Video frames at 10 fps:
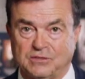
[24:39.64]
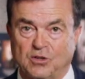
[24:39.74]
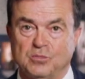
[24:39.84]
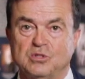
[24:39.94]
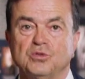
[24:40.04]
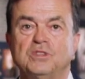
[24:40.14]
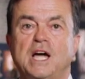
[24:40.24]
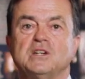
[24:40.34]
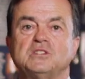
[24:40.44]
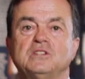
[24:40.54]
from two
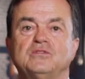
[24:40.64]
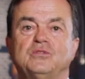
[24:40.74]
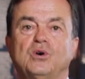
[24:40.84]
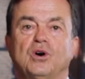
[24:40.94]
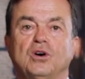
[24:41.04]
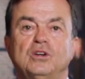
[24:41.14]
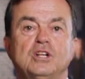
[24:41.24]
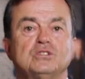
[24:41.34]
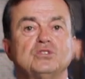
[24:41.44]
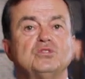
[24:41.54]
thousand four
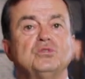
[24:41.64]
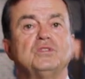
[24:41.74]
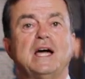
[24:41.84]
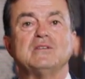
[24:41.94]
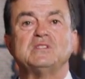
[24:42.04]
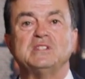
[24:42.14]
to two thousand